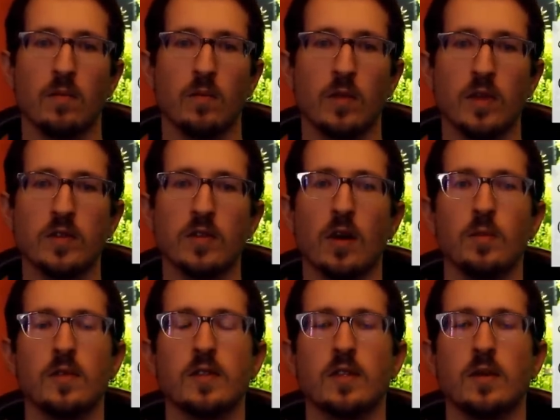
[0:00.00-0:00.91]
When these
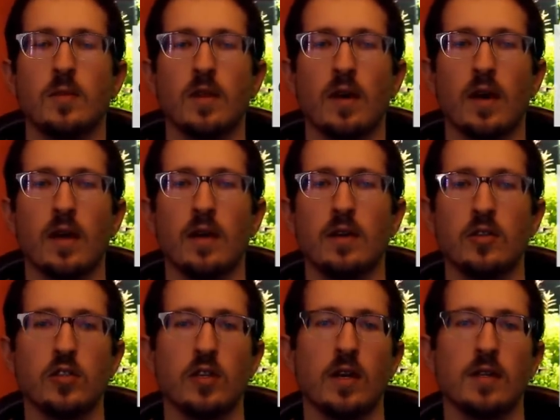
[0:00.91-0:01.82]
harmless stimuli
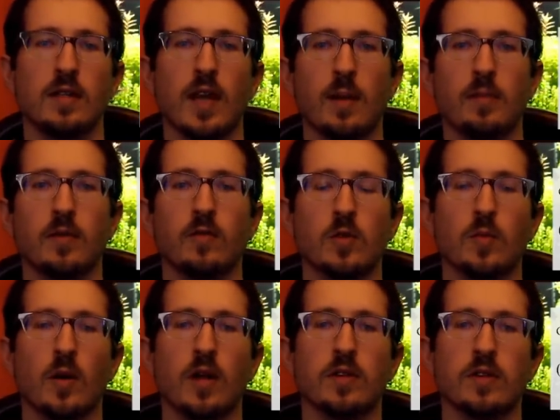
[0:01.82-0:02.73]
initiate adaptive
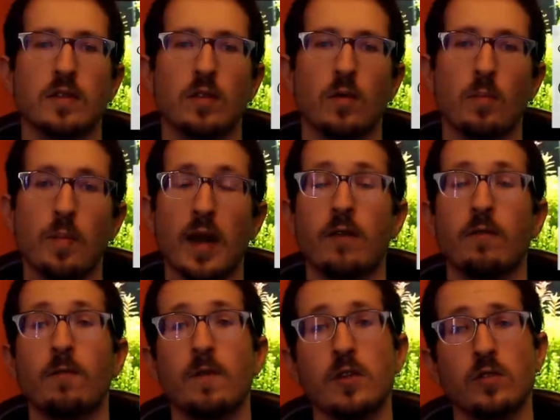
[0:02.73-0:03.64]
responses that are
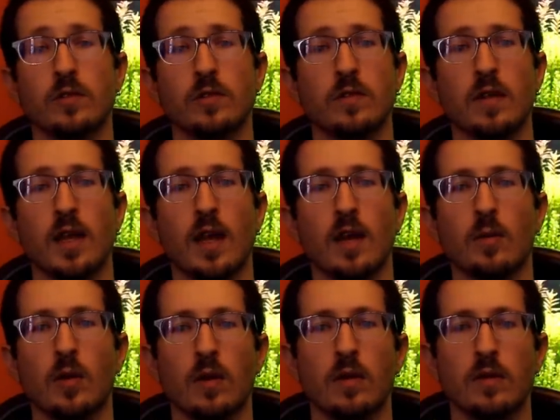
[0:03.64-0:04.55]
beneficial to the
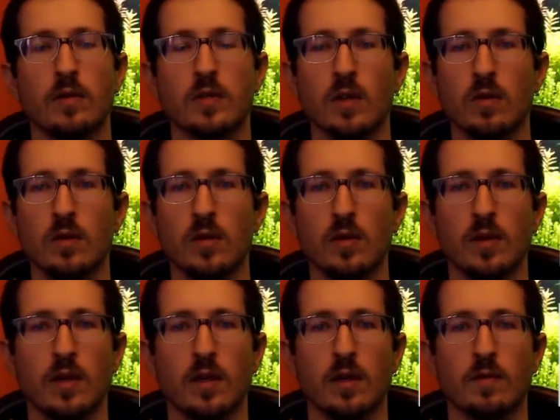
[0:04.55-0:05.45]
animal. So you
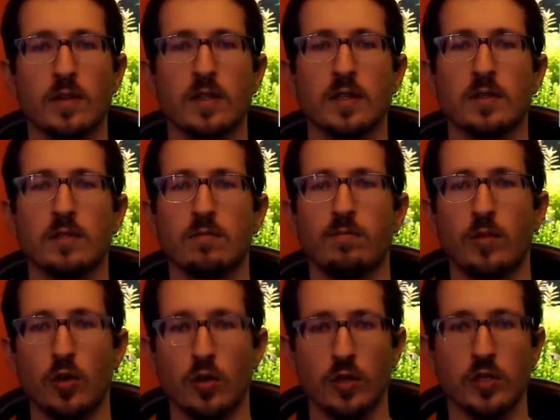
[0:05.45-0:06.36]
can think of this as
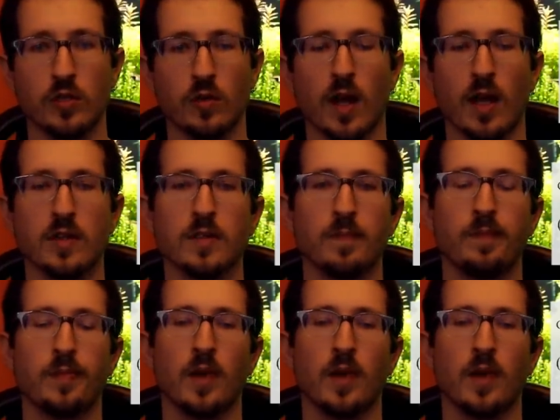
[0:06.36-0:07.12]
good stress.